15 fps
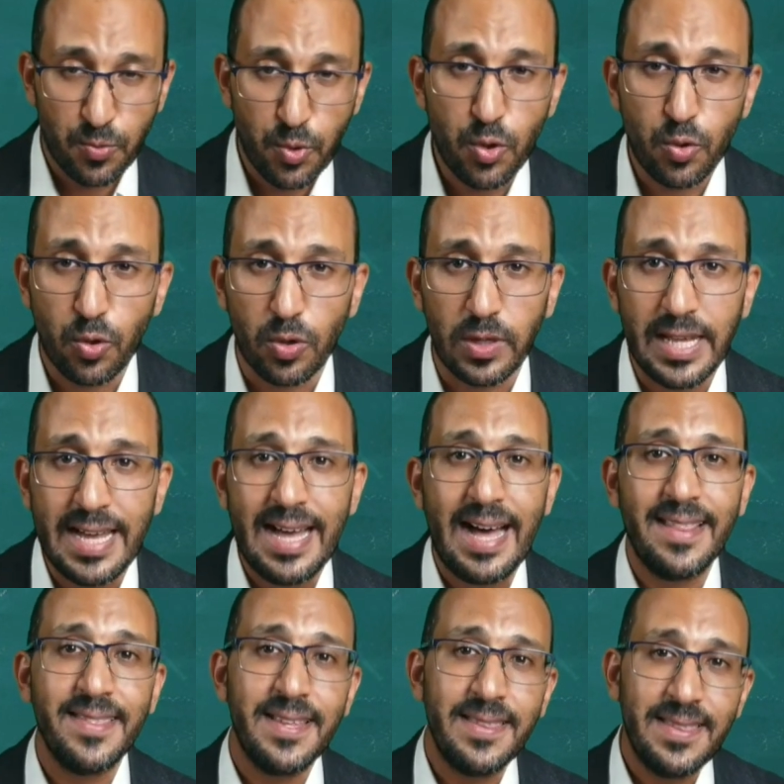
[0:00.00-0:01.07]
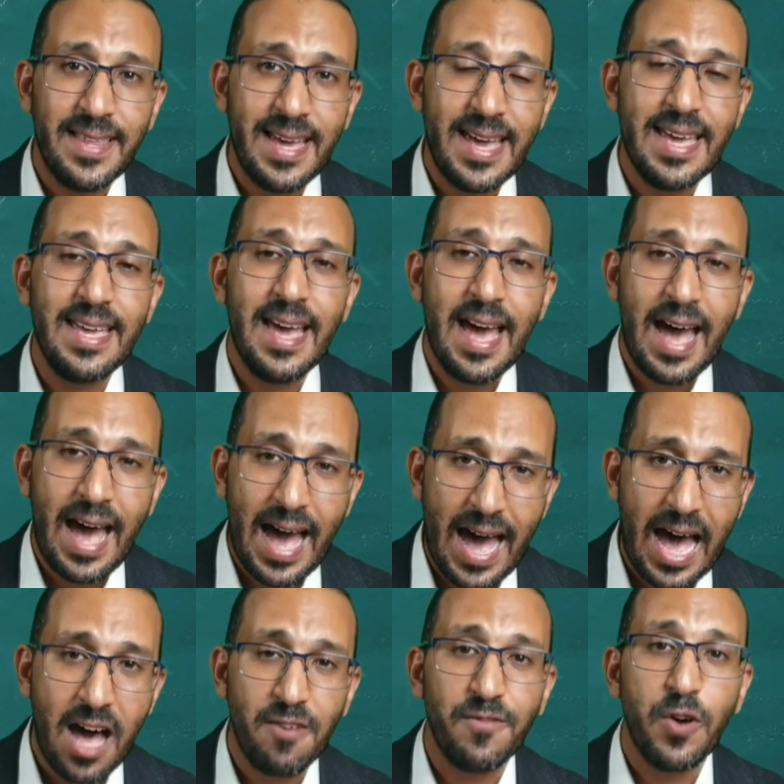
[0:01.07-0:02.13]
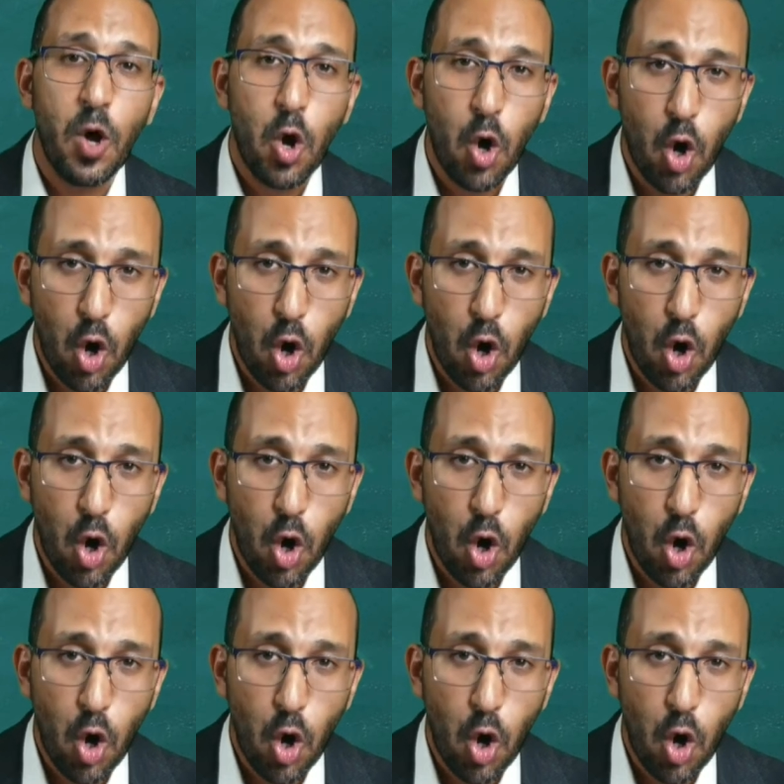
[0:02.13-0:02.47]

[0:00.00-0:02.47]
rule and that they have